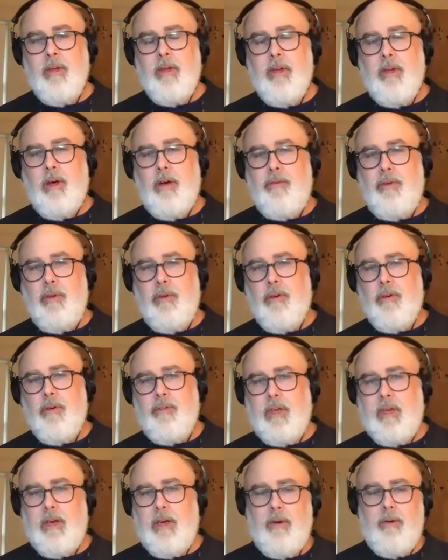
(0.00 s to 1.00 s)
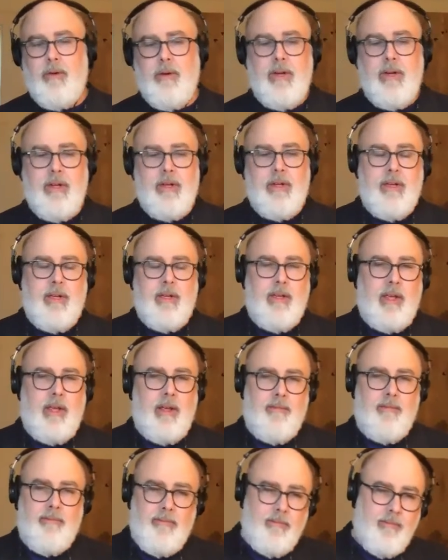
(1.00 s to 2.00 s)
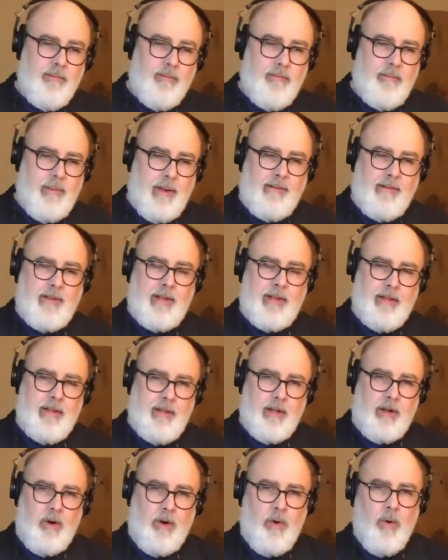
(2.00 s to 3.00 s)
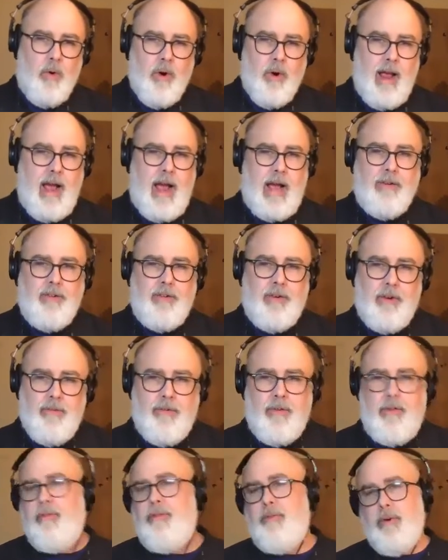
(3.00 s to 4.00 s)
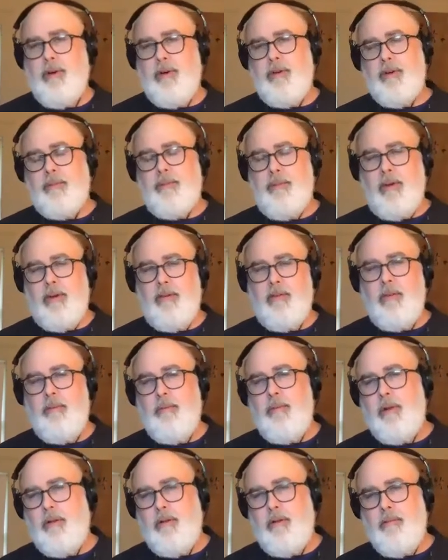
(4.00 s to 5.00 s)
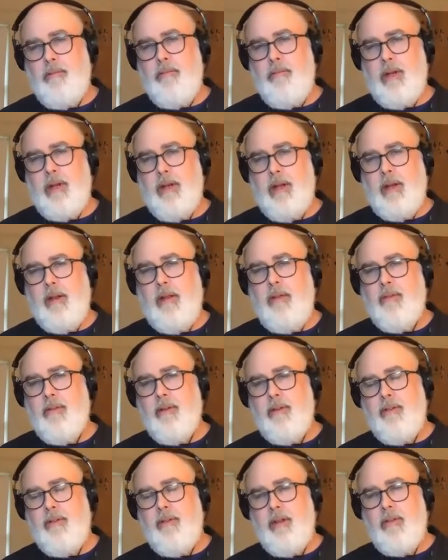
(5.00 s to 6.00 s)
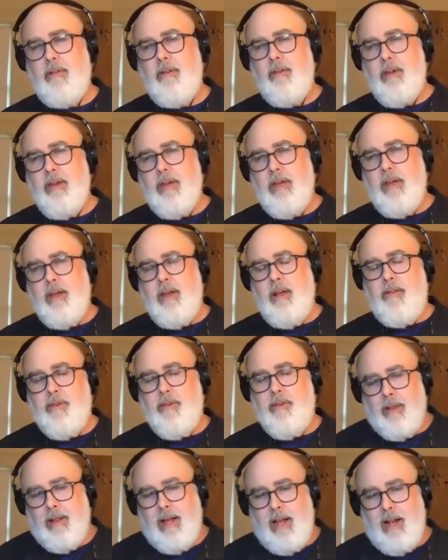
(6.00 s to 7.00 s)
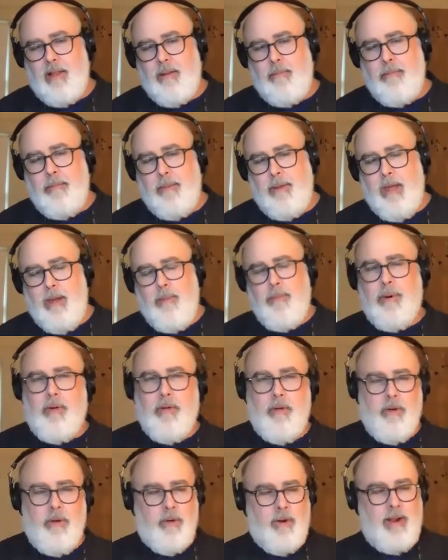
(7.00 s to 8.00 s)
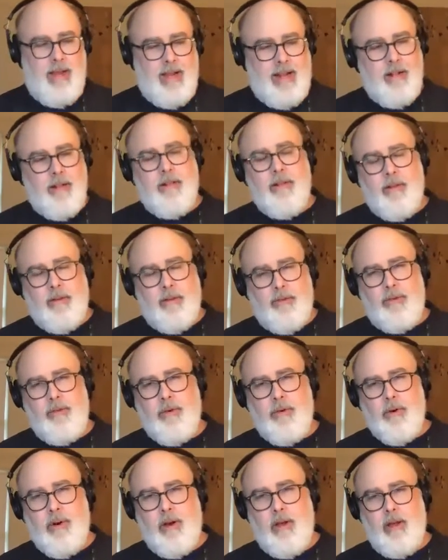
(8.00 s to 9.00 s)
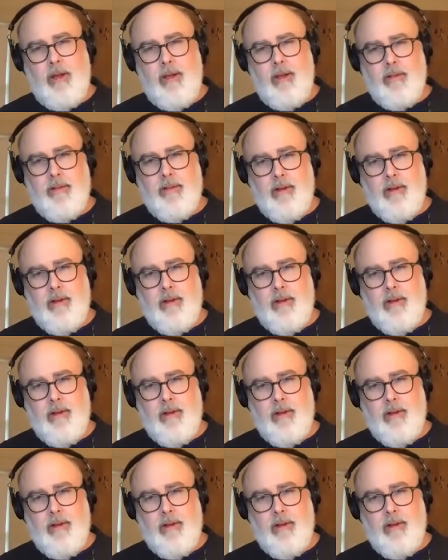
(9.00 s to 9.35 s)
a few years ago, it basically the core action for the story took place in the mid 1960s, and so a lot of the people who are in the story